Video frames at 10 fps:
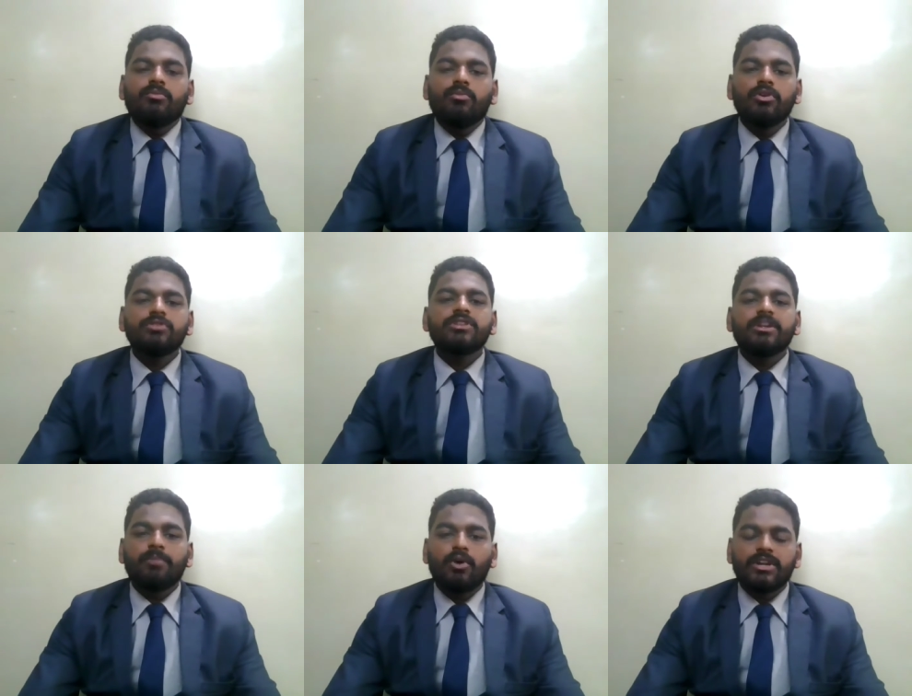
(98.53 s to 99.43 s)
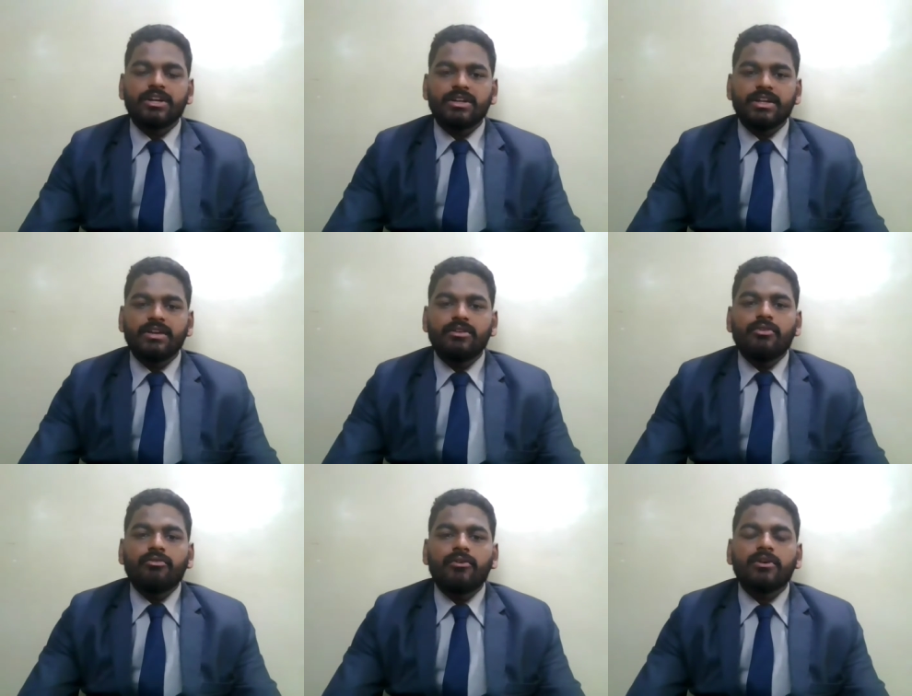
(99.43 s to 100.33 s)
Most importantly,
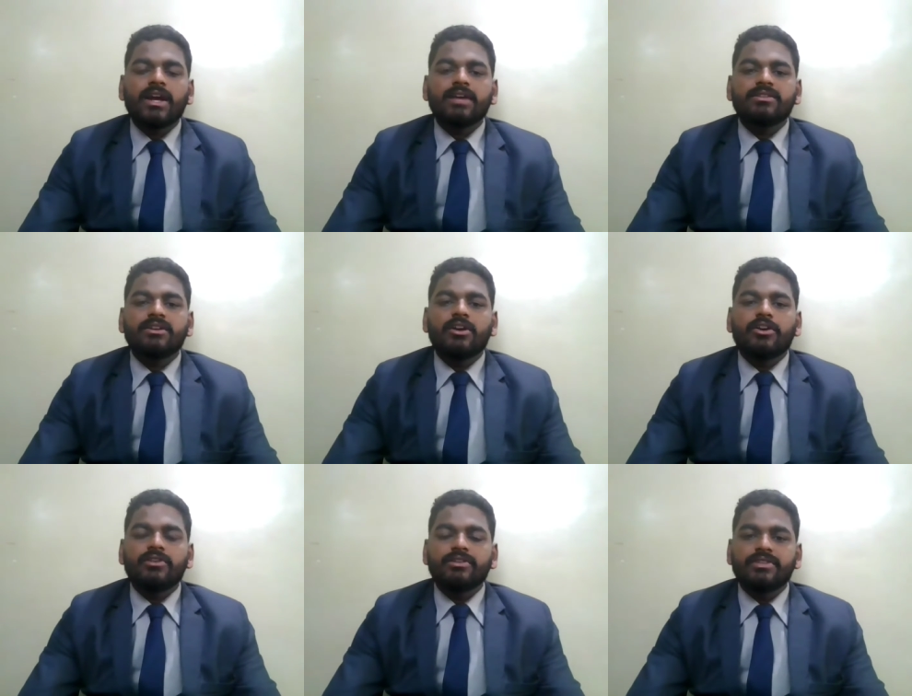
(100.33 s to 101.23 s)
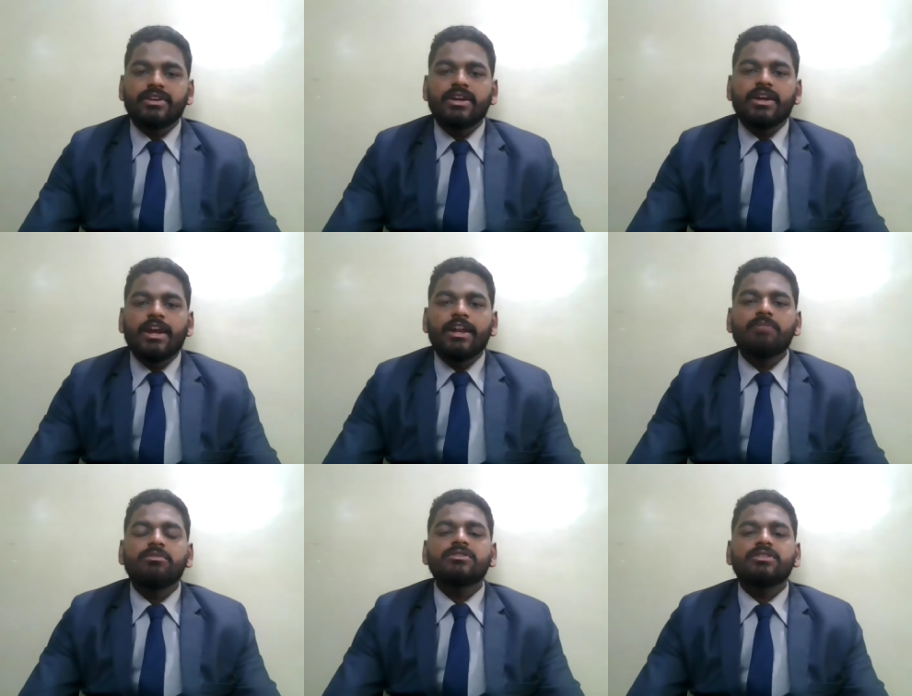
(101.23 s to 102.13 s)
forecasting accuracy
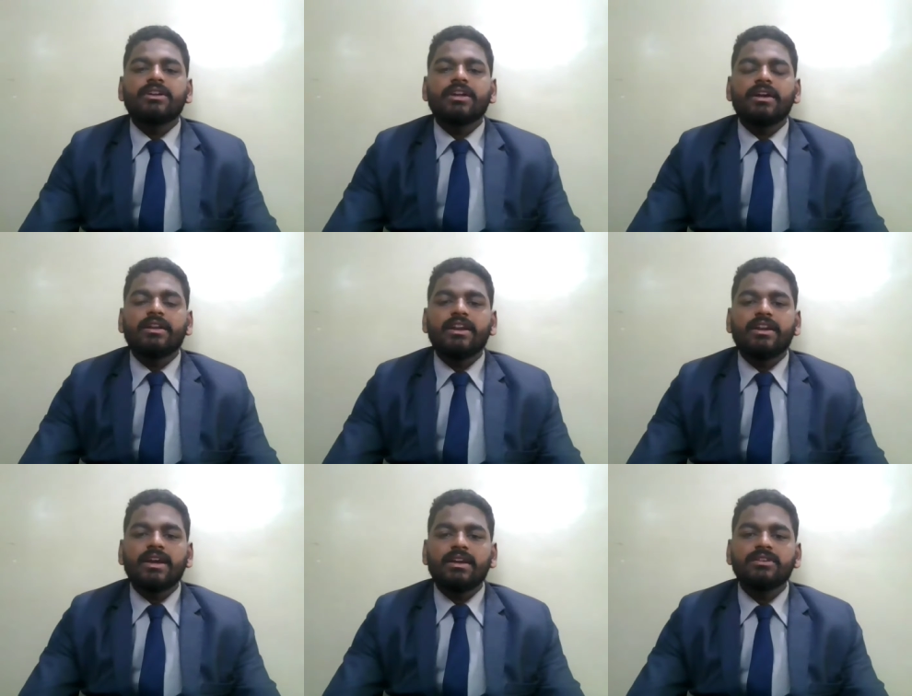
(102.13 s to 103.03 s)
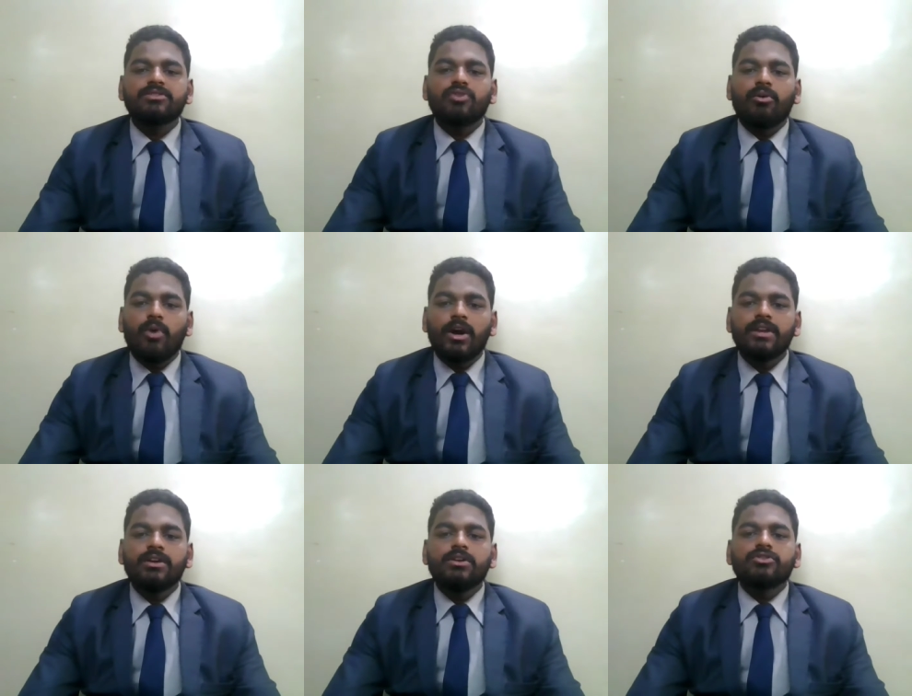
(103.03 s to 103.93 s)
enables retailers to
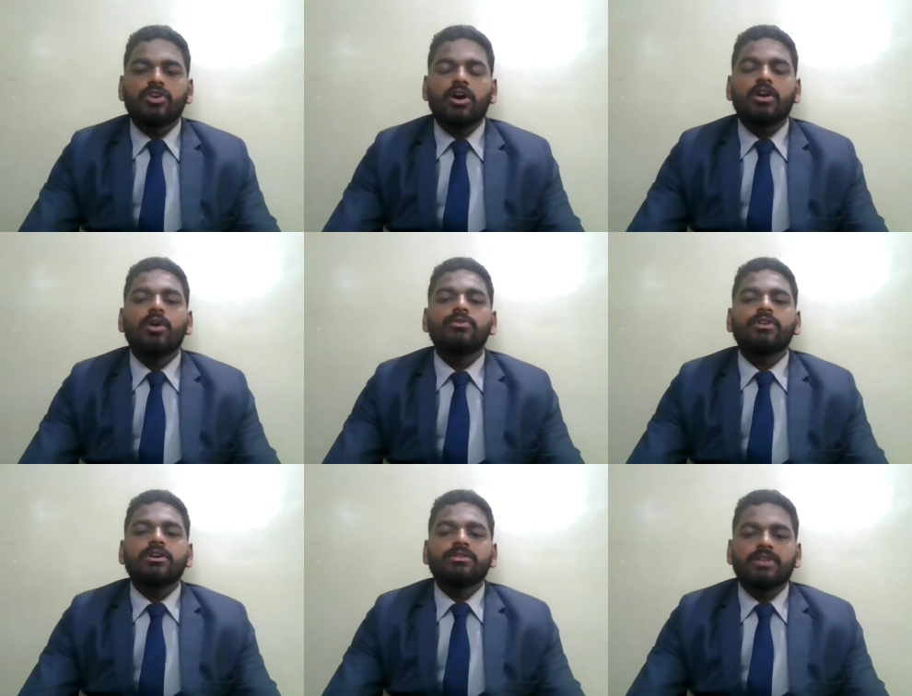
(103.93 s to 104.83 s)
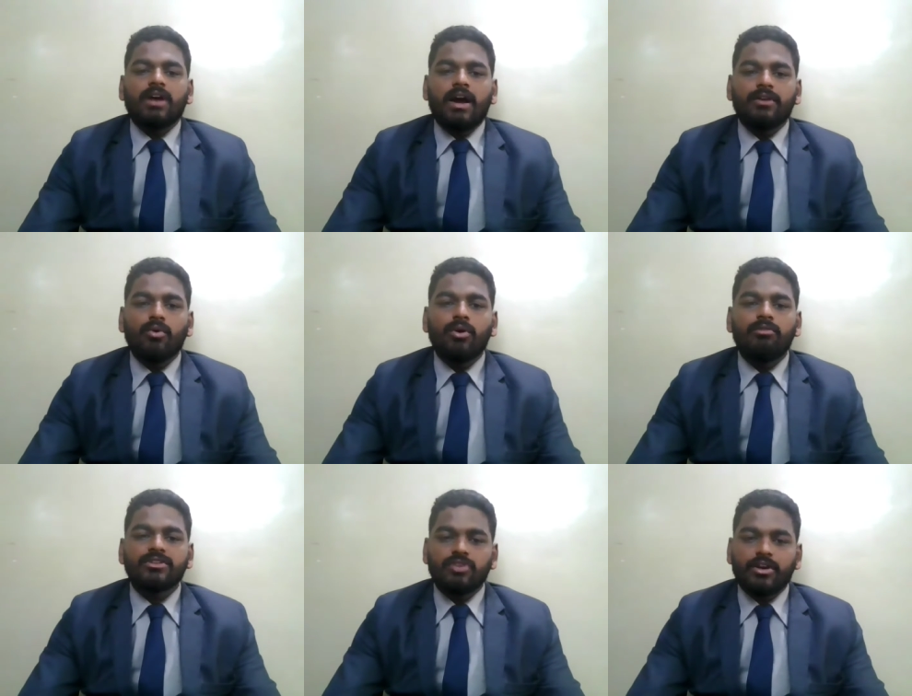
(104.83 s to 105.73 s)
avoid stock out and
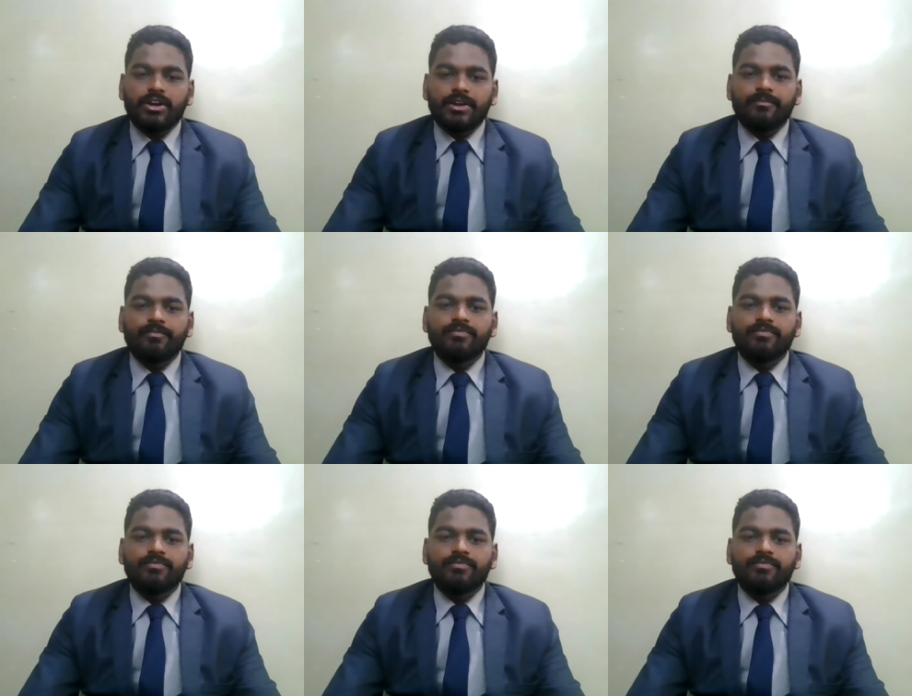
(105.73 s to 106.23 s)
overstocking,